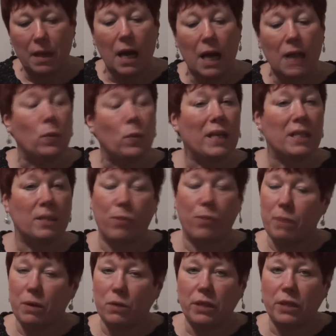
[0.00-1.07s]
as well as
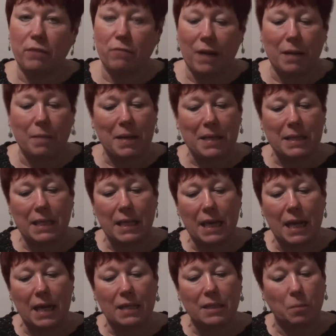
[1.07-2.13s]
promoting,
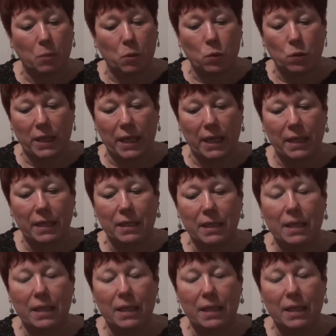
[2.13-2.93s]
recommending, supporting,